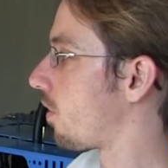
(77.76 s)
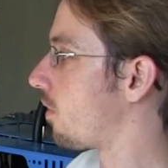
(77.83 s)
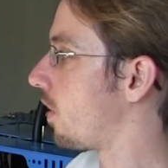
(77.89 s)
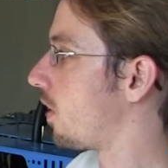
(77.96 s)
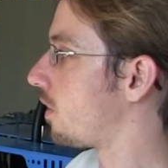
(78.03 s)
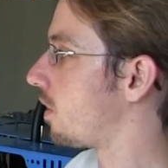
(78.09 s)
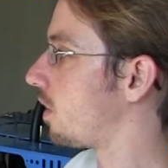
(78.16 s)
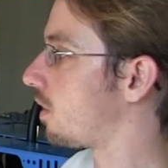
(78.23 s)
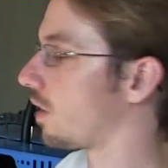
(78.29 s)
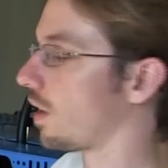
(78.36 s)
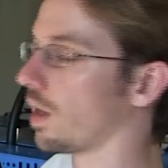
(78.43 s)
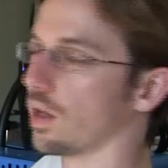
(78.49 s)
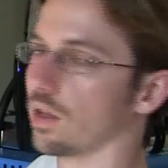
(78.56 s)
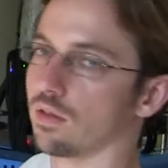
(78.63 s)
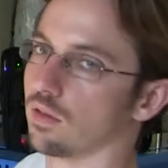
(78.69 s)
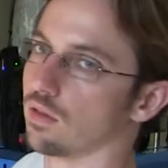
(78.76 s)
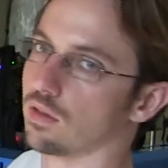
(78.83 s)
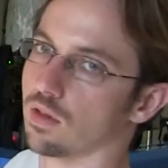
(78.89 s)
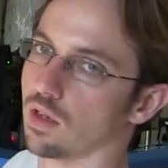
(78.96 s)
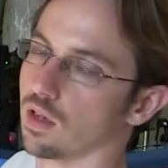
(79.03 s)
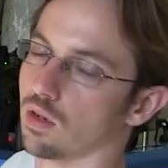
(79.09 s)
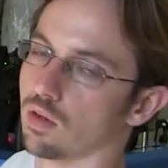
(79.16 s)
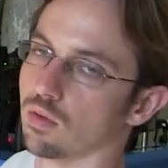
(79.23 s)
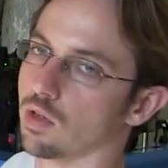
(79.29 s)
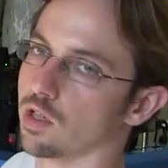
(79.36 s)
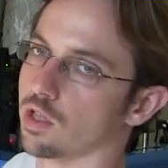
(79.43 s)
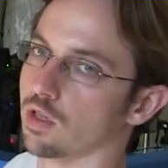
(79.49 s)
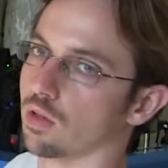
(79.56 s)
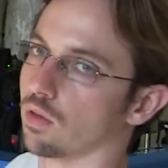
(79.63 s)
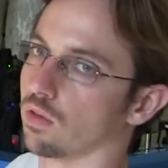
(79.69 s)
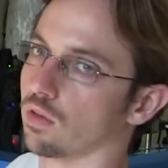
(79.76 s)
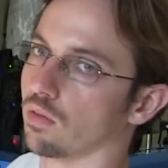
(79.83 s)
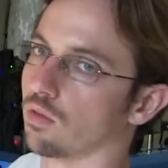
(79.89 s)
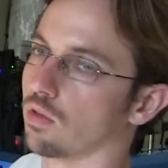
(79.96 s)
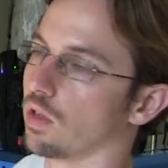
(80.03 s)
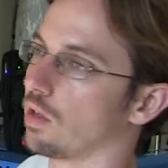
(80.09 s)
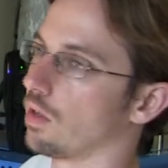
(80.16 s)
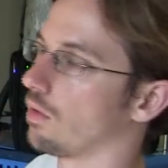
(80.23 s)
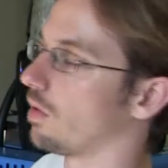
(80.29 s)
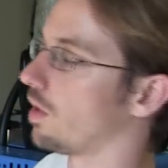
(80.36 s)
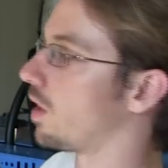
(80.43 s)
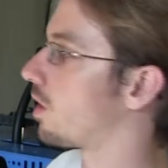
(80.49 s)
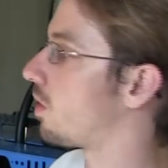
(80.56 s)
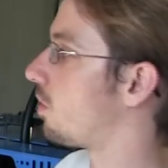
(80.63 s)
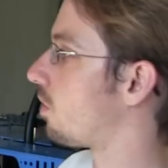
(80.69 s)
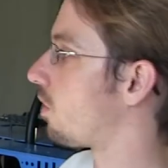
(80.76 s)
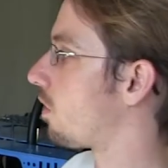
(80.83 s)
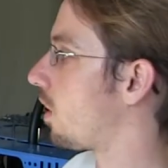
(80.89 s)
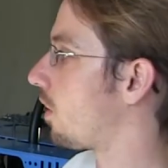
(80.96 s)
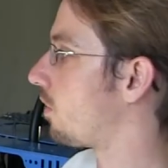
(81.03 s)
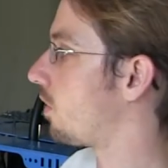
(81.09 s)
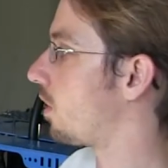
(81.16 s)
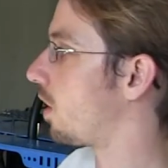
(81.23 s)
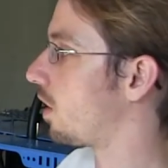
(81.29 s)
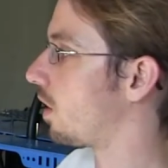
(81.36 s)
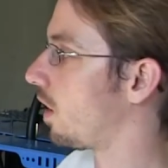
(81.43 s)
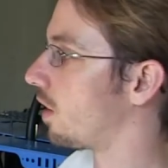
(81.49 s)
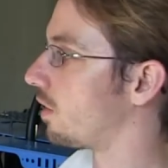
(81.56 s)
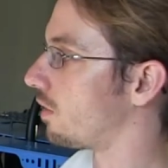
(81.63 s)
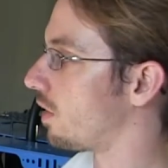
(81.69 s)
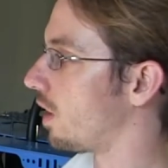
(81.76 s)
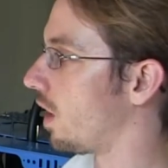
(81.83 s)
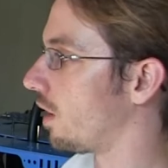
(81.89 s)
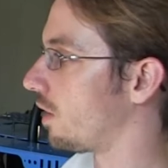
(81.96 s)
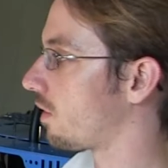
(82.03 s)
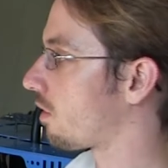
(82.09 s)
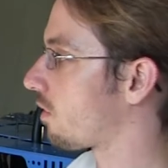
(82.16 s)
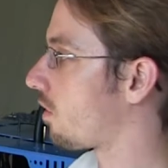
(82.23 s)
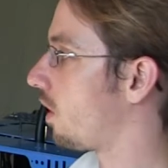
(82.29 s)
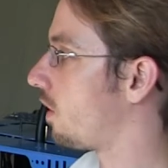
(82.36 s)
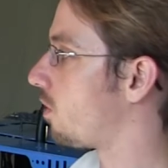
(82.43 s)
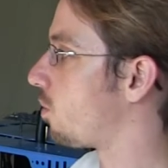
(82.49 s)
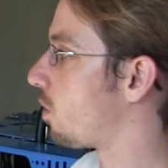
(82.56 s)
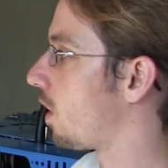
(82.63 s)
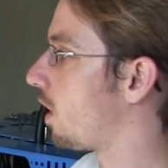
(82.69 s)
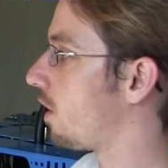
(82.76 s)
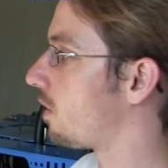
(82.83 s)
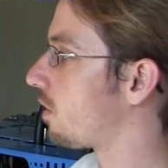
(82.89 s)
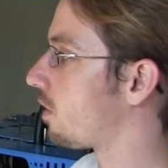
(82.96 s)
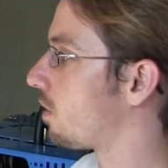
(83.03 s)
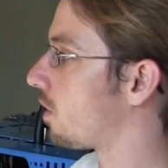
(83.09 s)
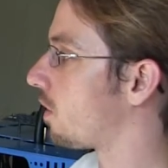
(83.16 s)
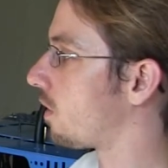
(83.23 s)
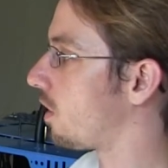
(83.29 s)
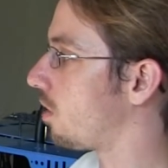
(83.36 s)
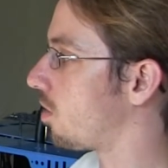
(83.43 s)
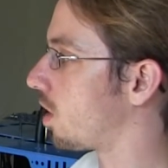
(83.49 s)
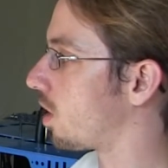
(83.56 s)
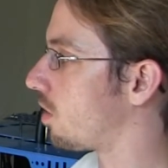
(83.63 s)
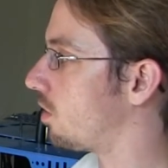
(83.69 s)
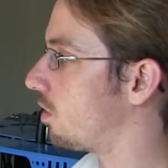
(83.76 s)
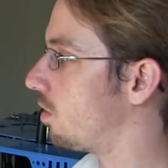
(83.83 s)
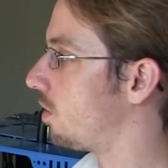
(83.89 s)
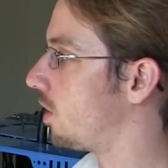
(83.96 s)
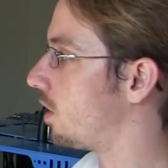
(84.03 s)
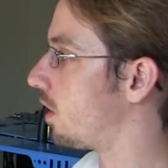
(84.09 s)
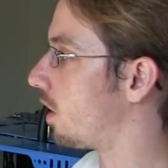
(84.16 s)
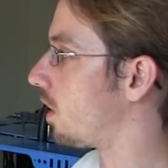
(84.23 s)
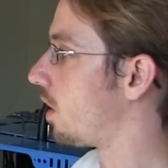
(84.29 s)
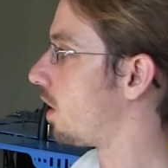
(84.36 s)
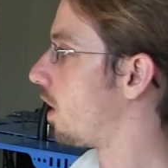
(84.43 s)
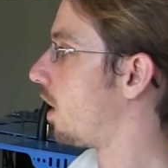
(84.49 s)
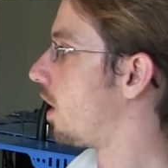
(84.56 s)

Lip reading: visit, and they always show some really cool stuff there. And yeah, it's a crazy place, so it's anyway cool to be there.